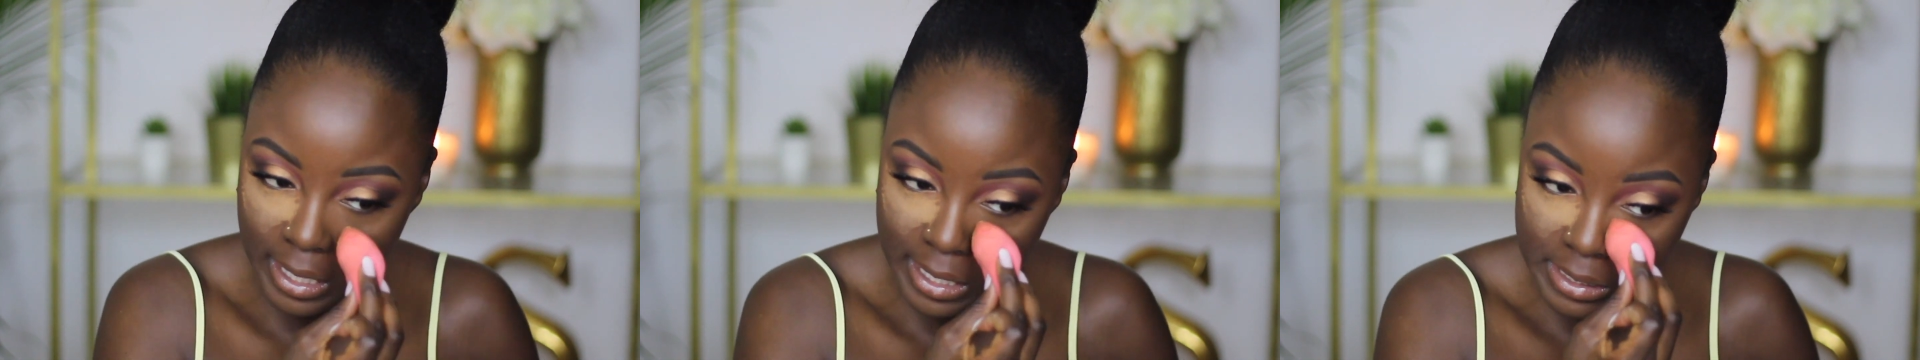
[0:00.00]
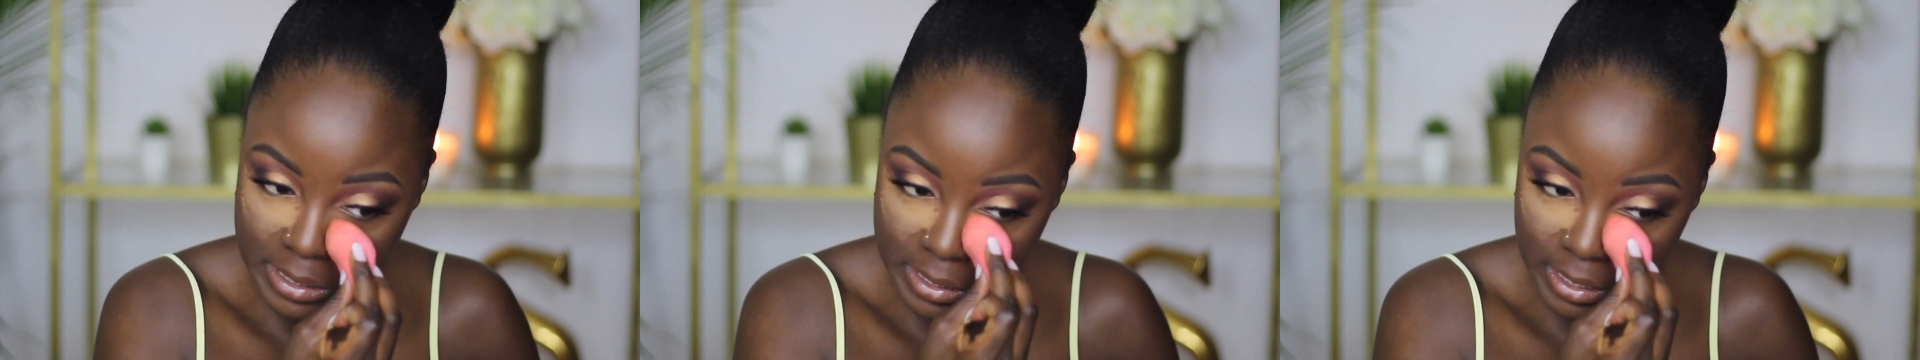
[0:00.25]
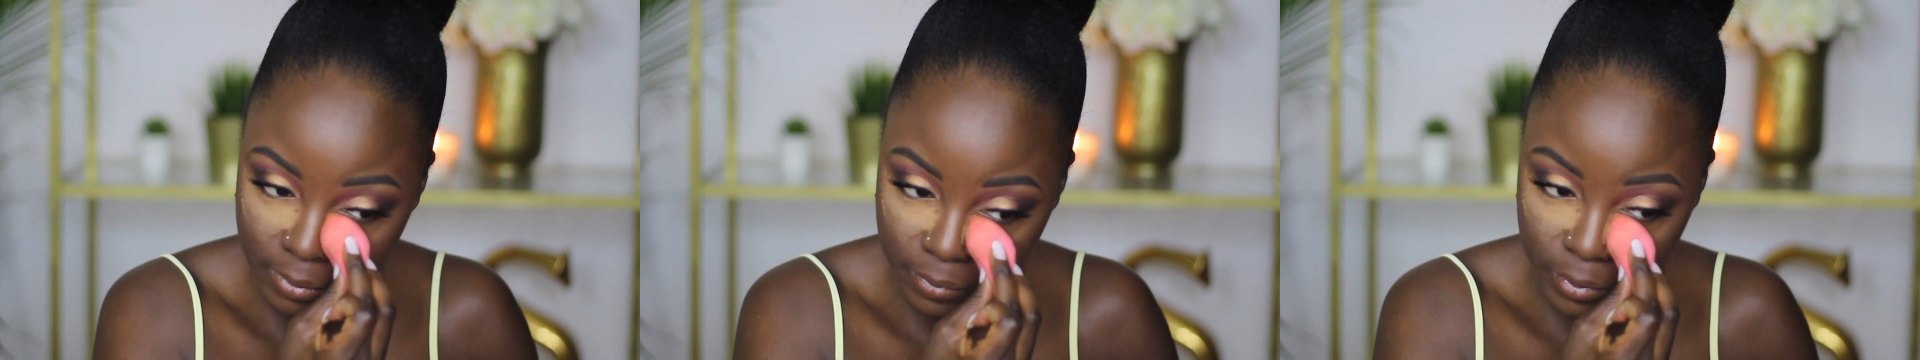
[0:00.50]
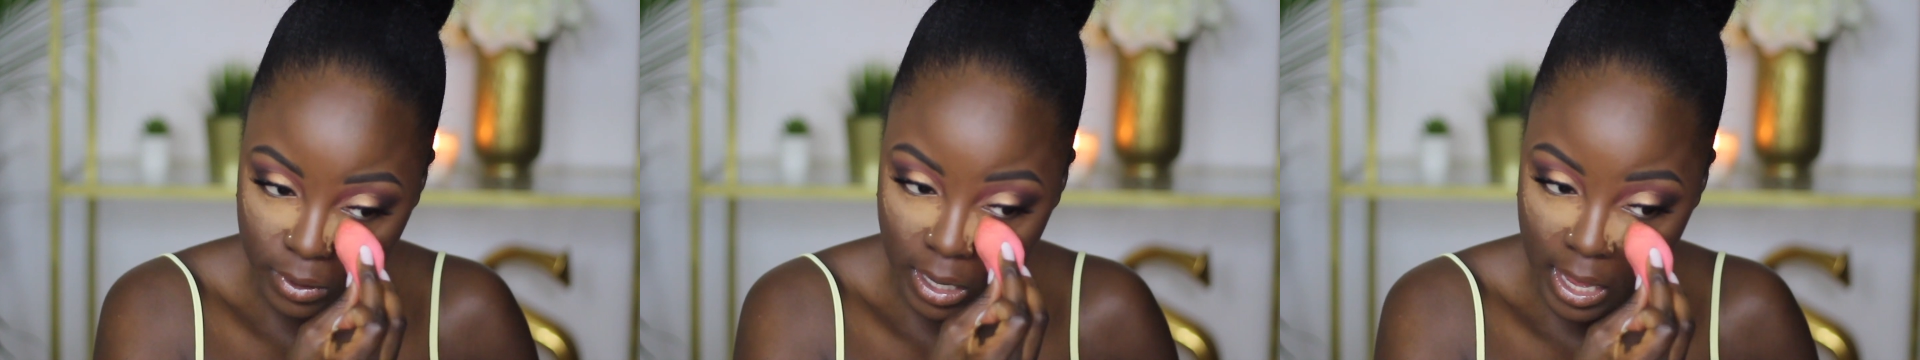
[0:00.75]
that
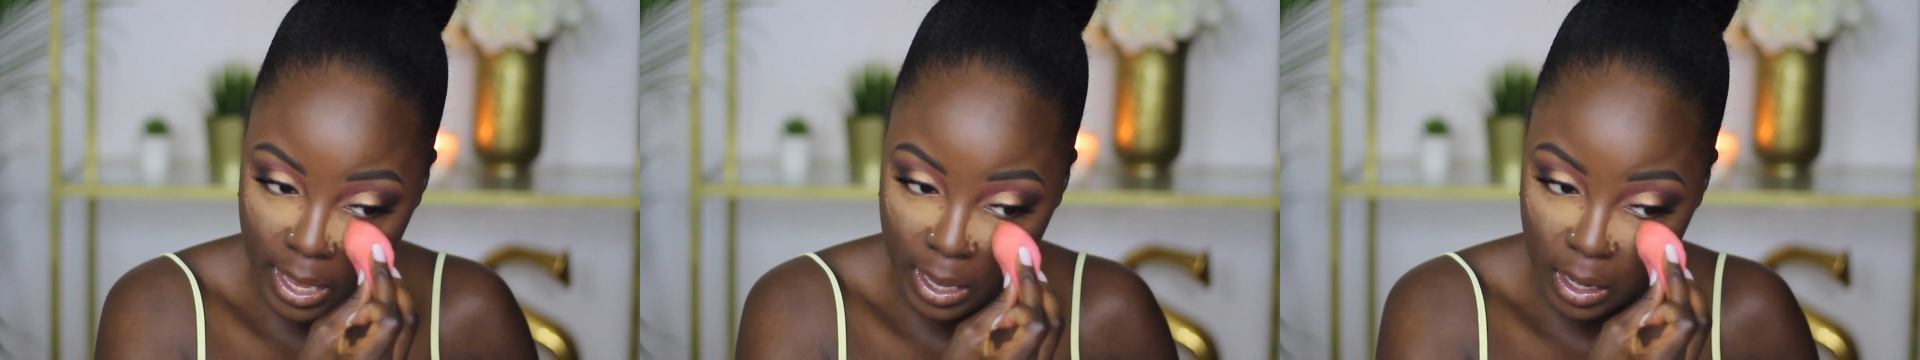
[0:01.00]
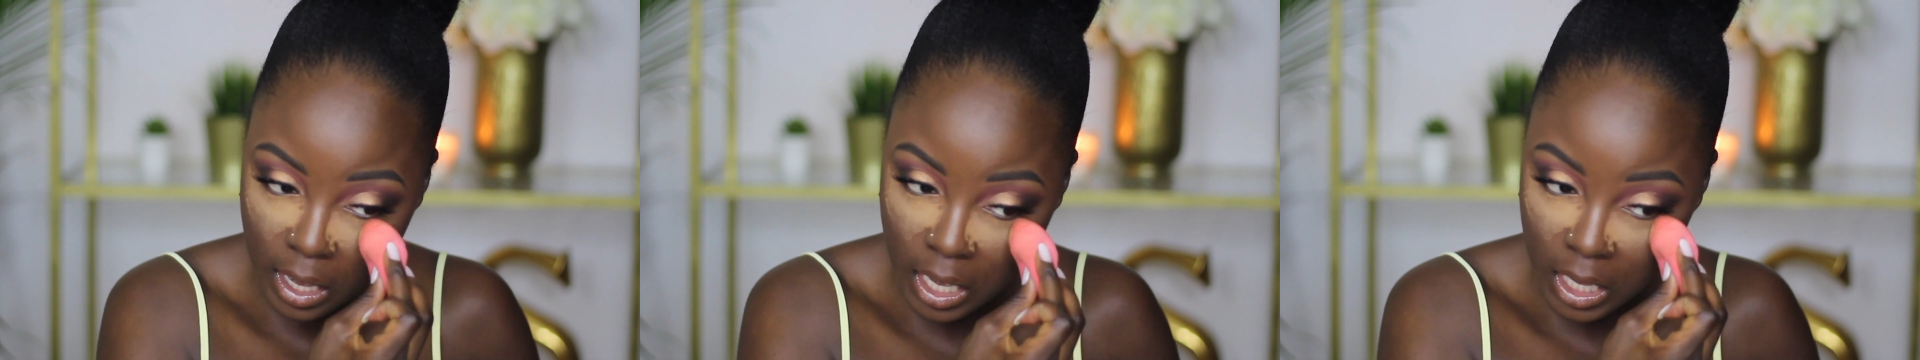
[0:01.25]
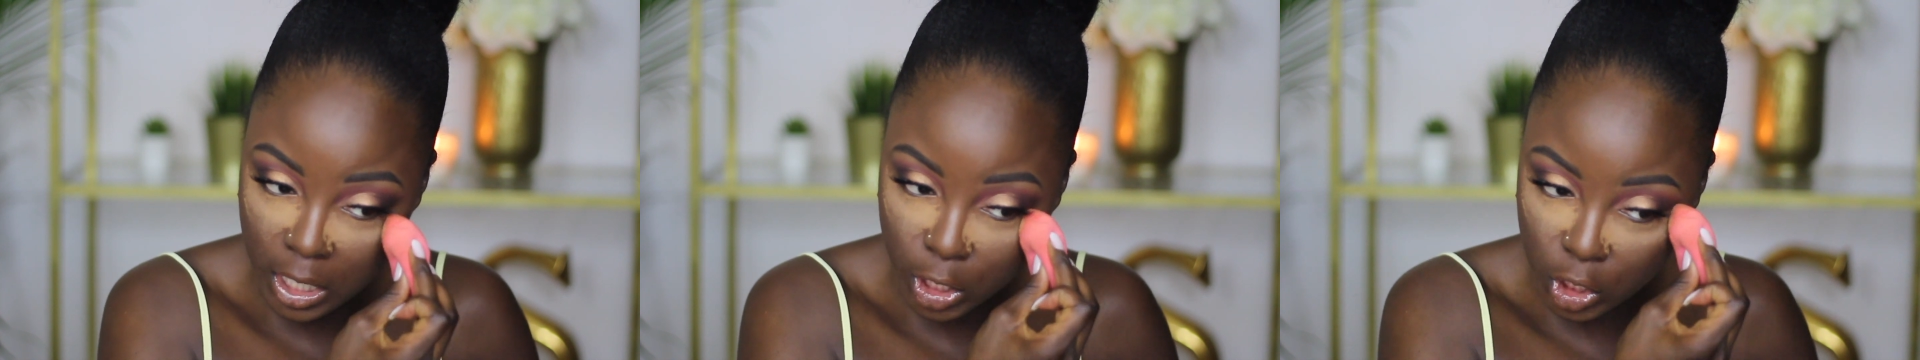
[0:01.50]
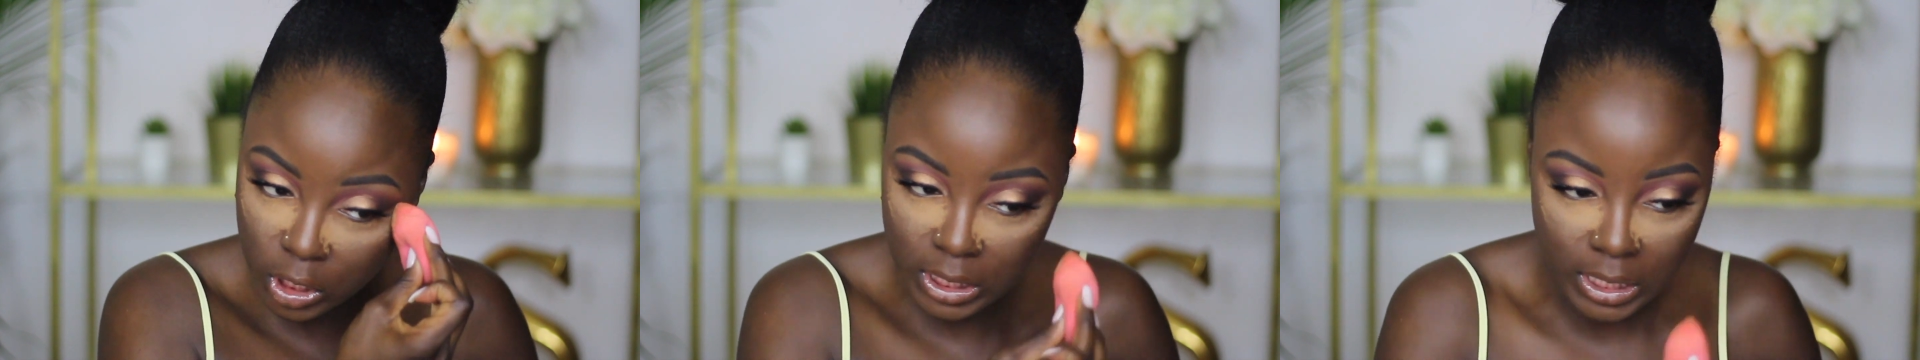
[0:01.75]
sit for
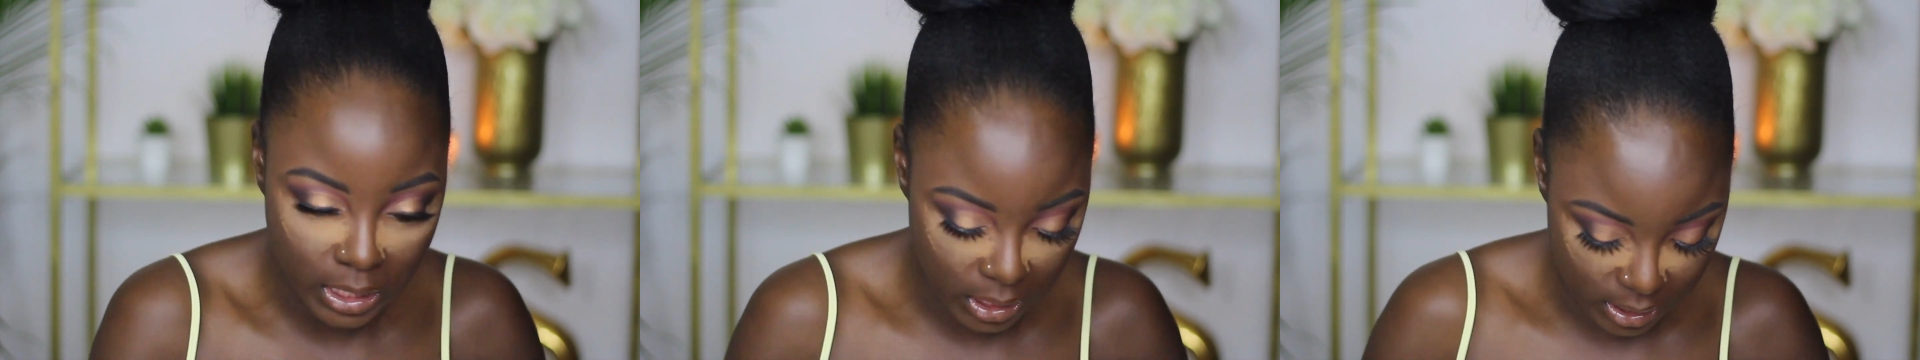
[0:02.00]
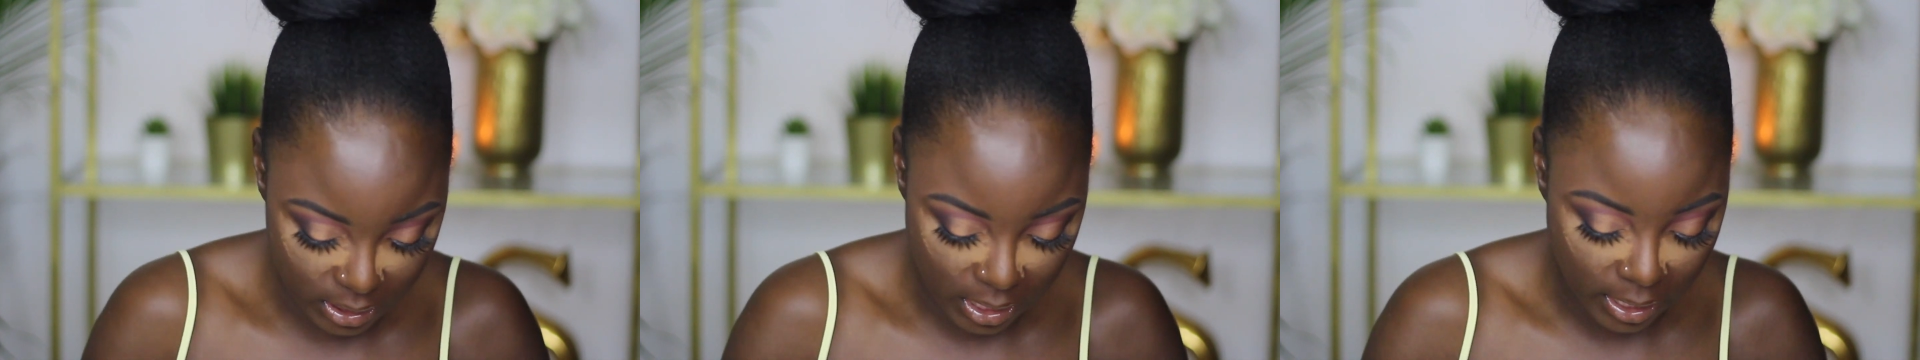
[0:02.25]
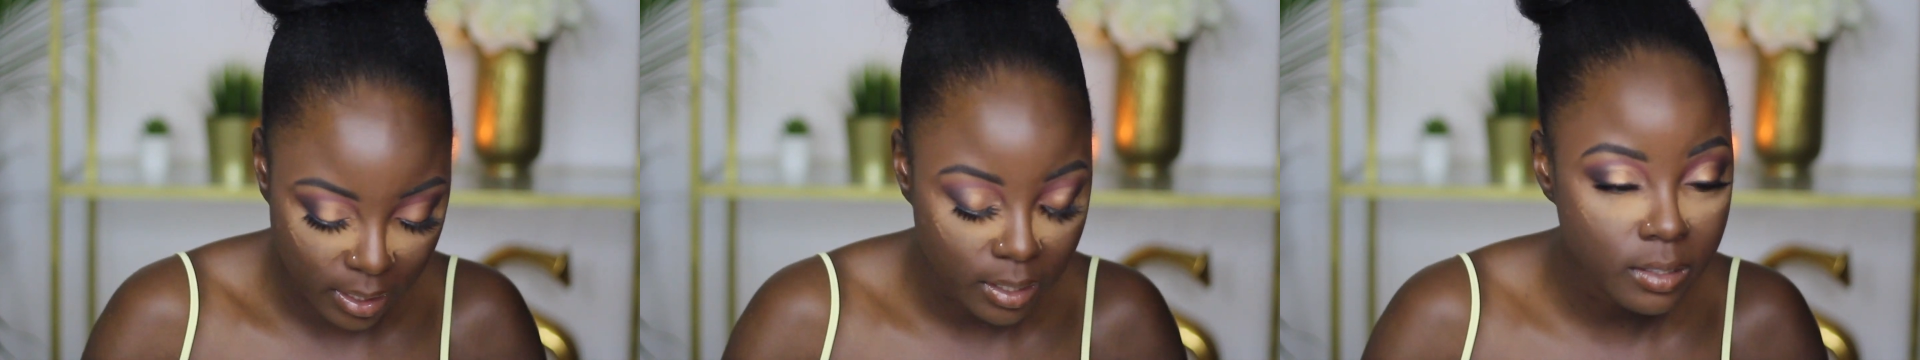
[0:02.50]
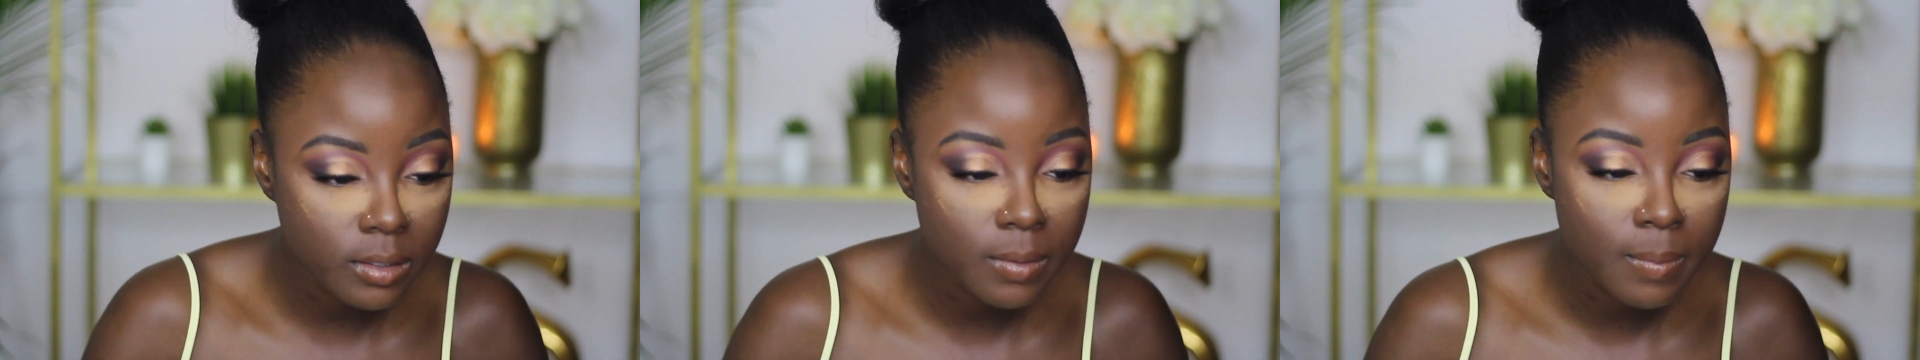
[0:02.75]
literally a
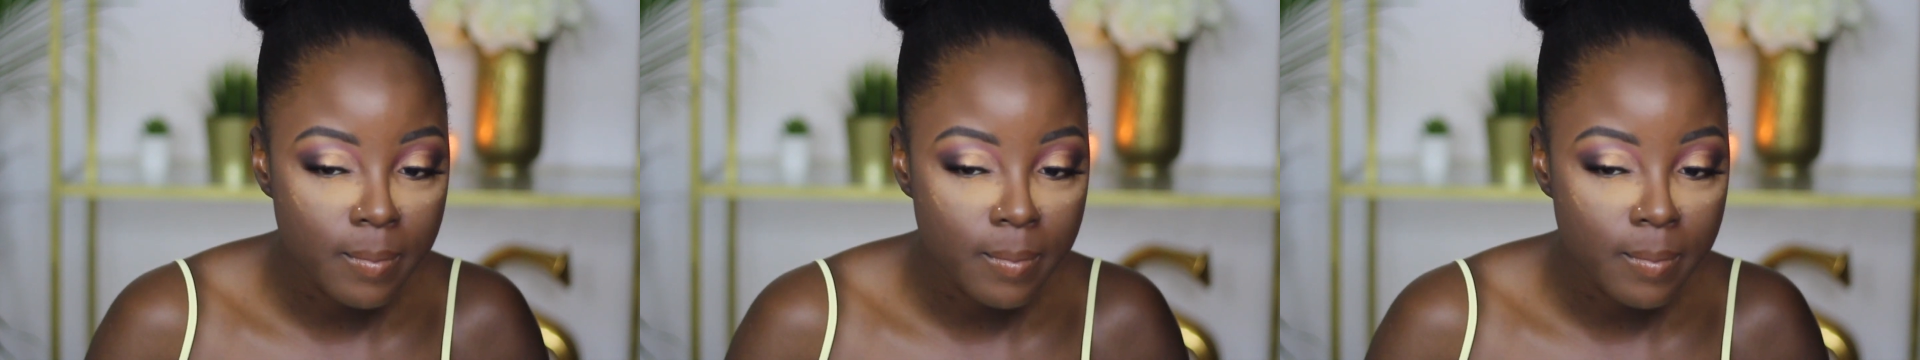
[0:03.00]
second.